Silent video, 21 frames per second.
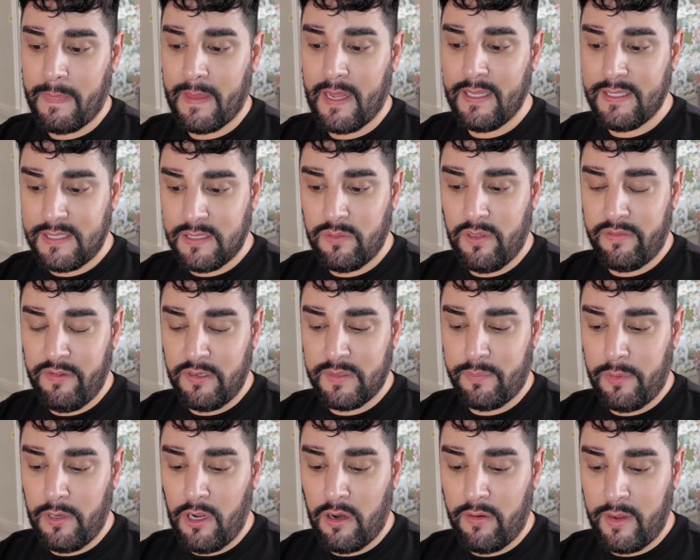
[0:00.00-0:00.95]
This is one of those
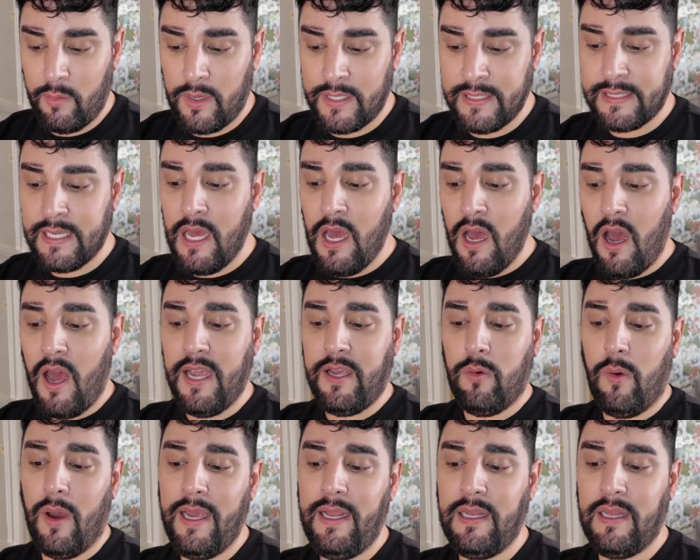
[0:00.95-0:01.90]
blurry ones. I
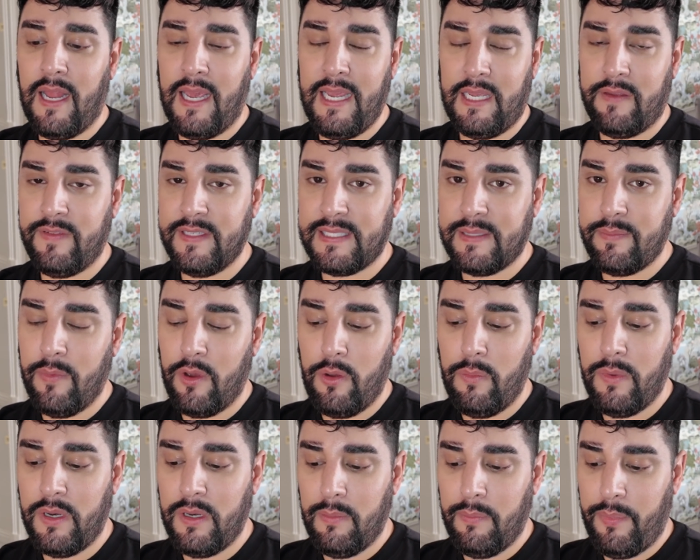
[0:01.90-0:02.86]
quite like this
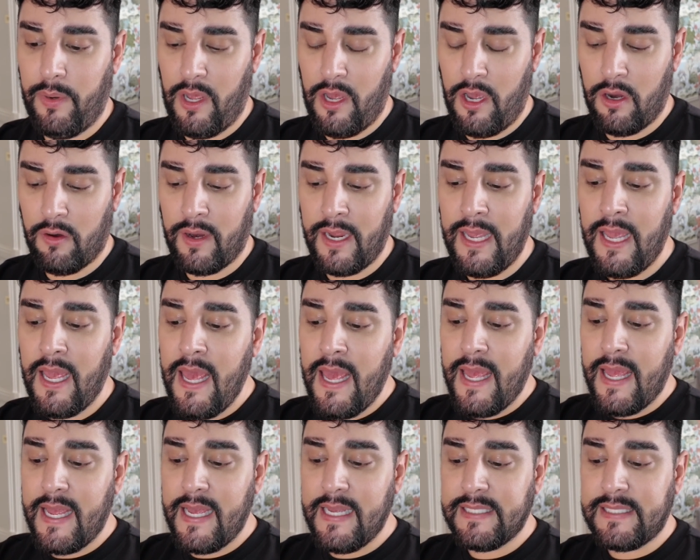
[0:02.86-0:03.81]
moment, Blurry.
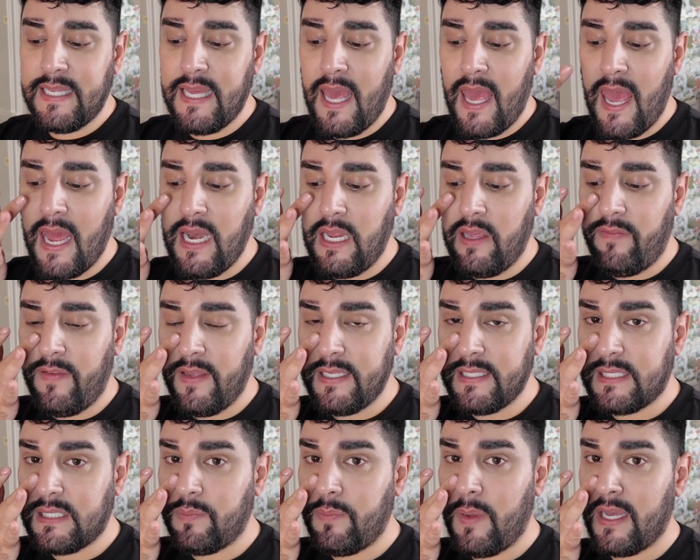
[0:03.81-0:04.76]
Is it anything
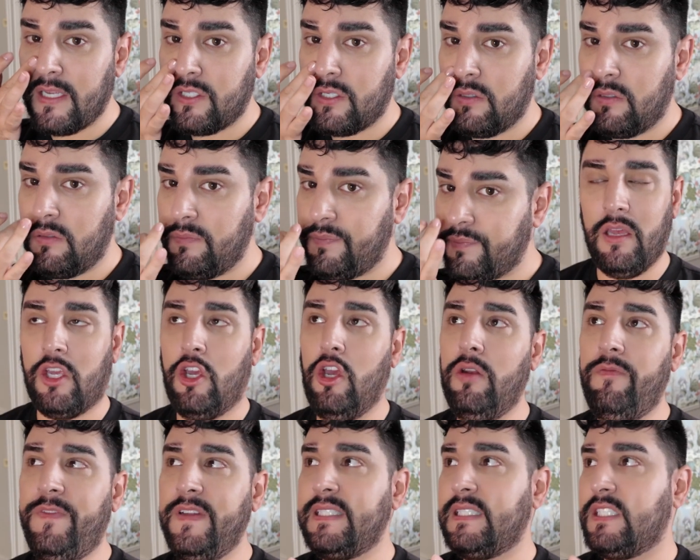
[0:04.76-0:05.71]
special?
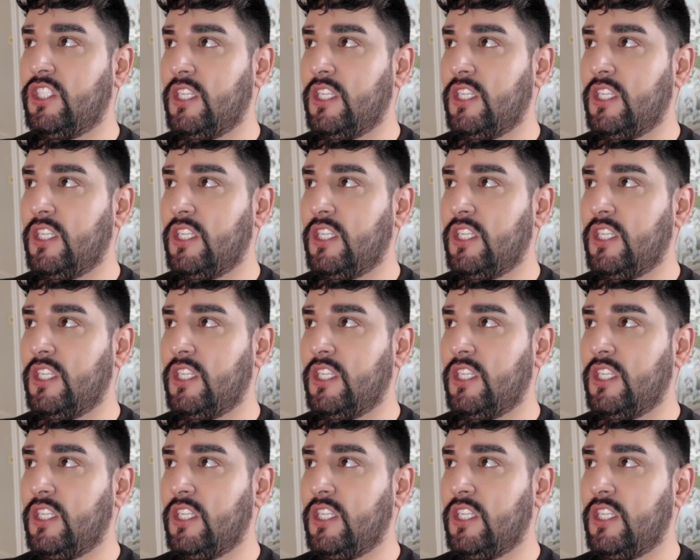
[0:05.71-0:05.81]
Could this